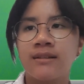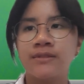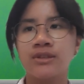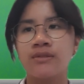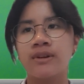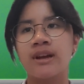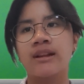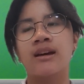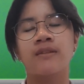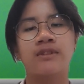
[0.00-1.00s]
over
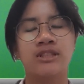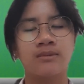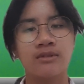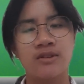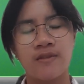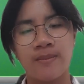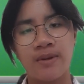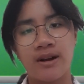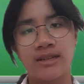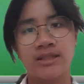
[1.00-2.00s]
and covers most of the
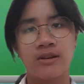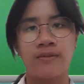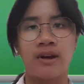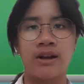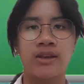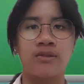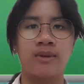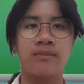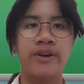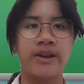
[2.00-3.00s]
parts of our
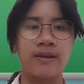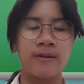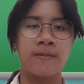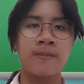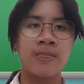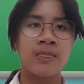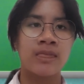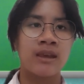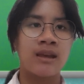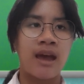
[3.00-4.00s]
human brain.
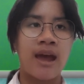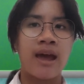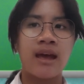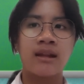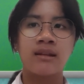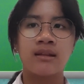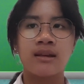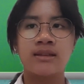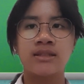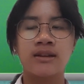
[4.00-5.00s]
And
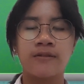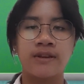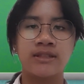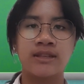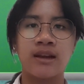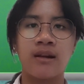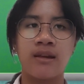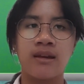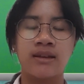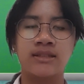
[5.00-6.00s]
its surface
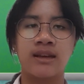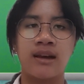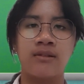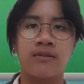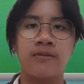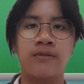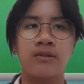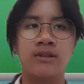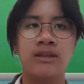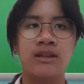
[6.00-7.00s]
area is kind of
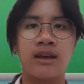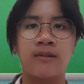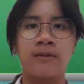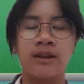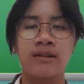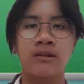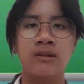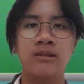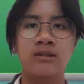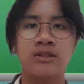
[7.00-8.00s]
folded and
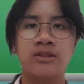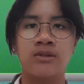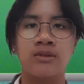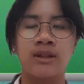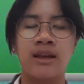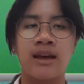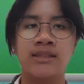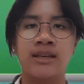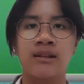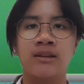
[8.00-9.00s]
wrinkled, so it
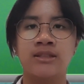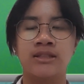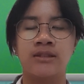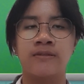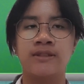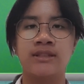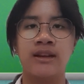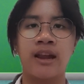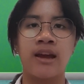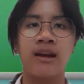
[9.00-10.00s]
has a larger surface
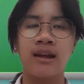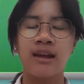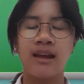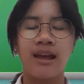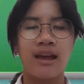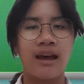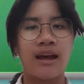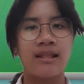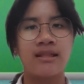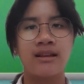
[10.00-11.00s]
area.
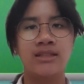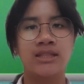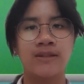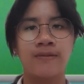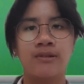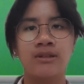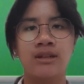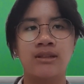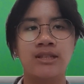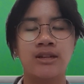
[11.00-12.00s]
And this
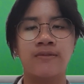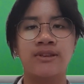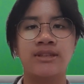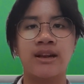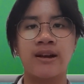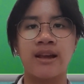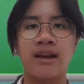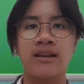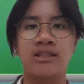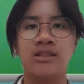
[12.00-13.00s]
folded surface
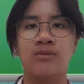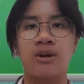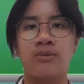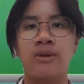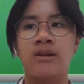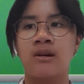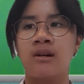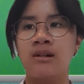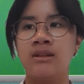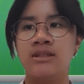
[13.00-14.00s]
area is what we call the